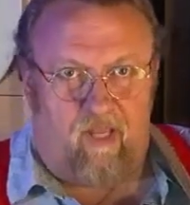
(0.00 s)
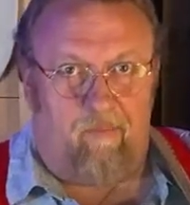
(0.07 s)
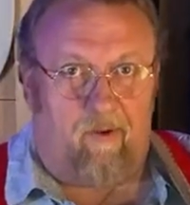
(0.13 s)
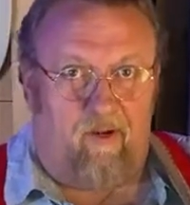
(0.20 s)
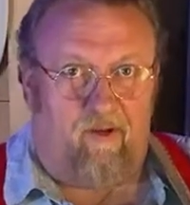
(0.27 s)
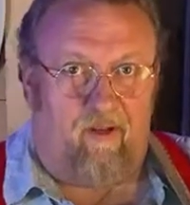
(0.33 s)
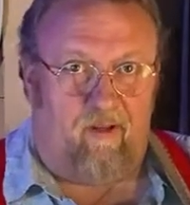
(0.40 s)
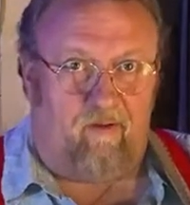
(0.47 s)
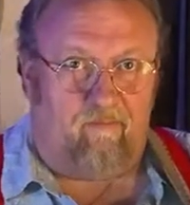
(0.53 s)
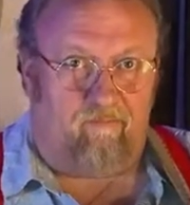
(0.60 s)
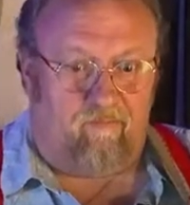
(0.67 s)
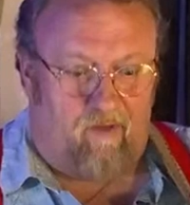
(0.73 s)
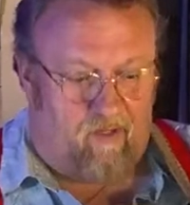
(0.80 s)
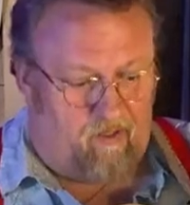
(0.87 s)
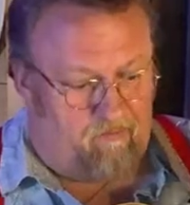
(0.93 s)
Idea.
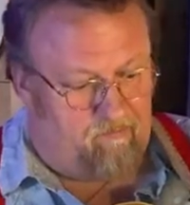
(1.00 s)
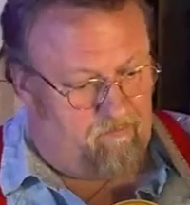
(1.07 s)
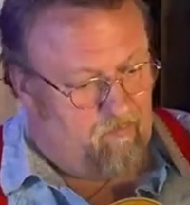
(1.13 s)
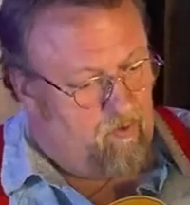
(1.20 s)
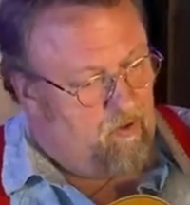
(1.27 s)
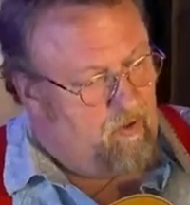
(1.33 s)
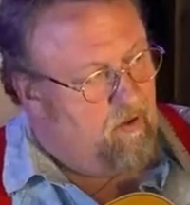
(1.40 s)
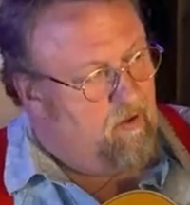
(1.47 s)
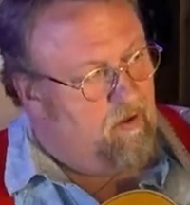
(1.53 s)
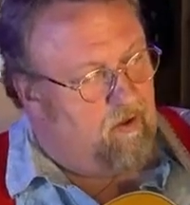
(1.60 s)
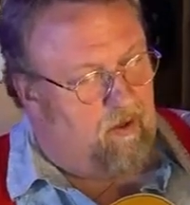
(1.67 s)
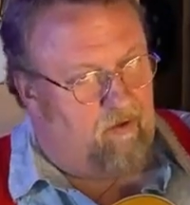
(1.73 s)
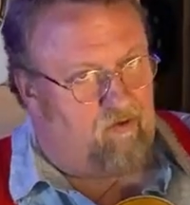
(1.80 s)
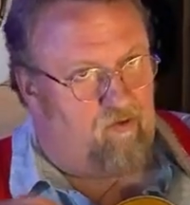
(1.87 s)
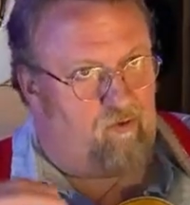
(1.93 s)
I'm,
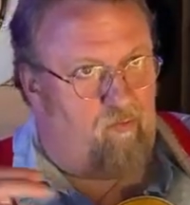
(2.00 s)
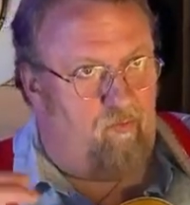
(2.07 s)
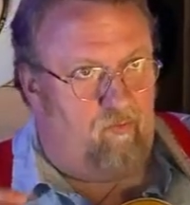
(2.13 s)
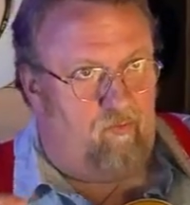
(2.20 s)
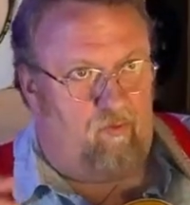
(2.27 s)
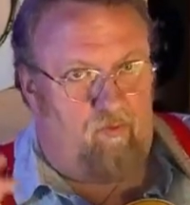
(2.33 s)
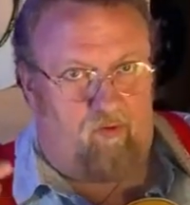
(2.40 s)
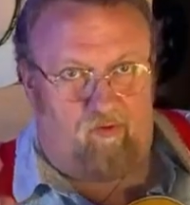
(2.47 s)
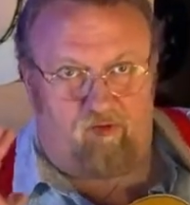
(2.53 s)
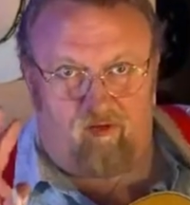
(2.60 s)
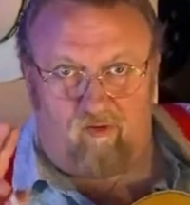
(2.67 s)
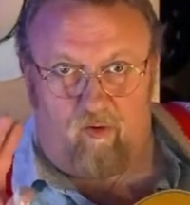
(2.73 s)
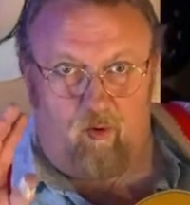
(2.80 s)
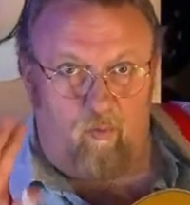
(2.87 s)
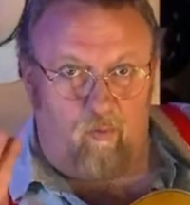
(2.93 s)
I, there's
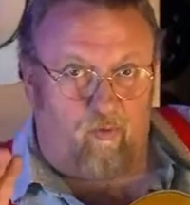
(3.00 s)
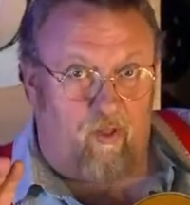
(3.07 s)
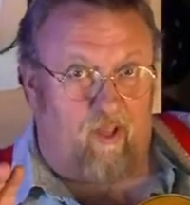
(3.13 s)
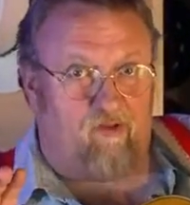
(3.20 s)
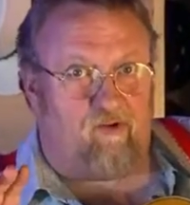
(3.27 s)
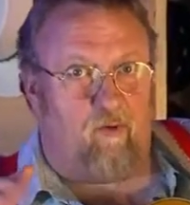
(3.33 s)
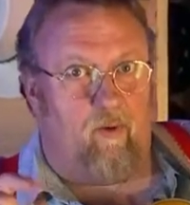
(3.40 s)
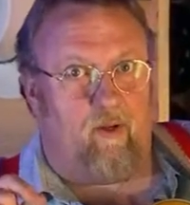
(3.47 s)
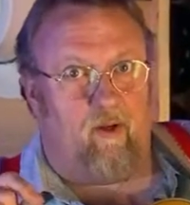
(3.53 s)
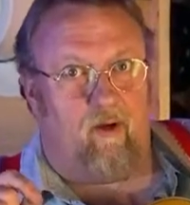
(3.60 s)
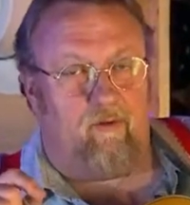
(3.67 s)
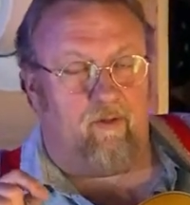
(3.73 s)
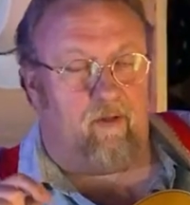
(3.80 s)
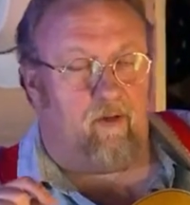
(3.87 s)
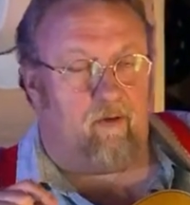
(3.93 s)
two things going
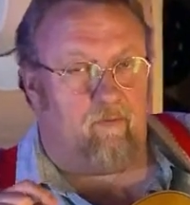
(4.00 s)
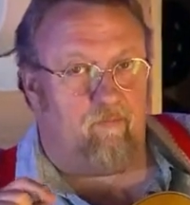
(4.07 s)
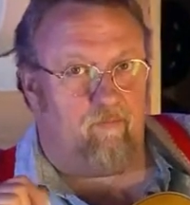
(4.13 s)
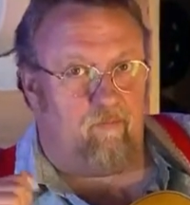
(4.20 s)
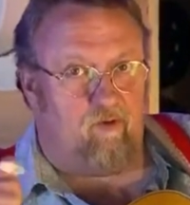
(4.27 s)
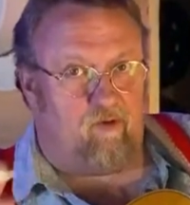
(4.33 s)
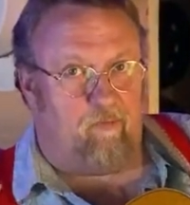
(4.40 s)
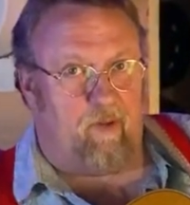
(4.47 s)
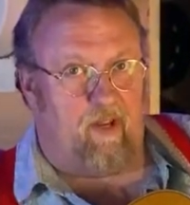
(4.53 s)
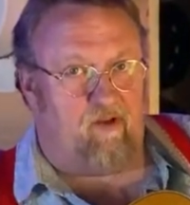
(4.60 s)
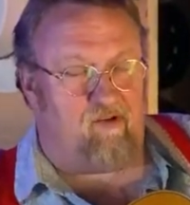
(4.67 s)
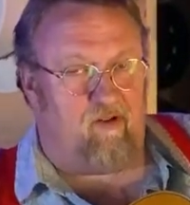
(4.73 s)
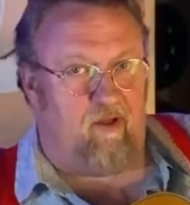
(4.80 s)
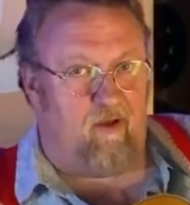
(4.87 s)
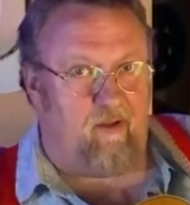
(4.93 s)
on there. There's a
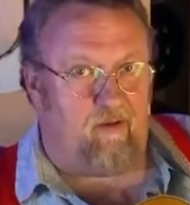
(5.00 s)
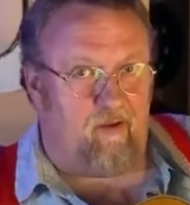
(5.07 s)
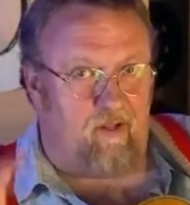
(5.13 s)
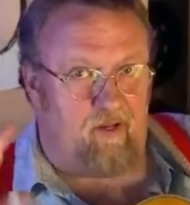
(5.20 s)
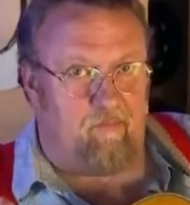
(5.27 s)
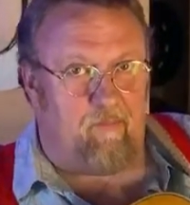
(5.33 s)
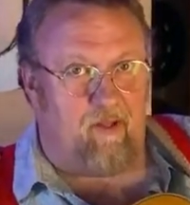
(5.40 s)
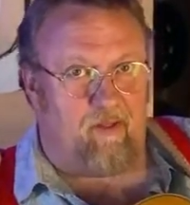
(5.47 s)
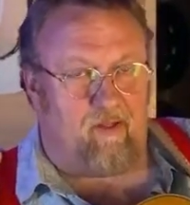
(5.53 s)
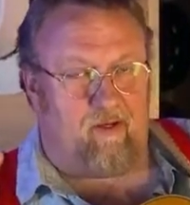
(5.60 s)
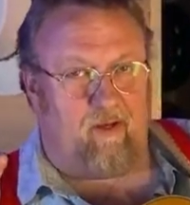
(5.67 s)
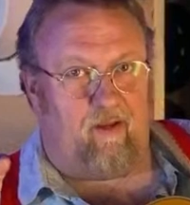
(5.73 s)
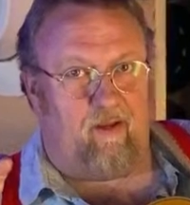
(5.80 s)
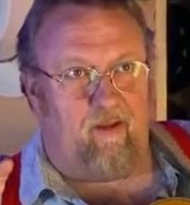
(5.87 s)
bass line and a melody.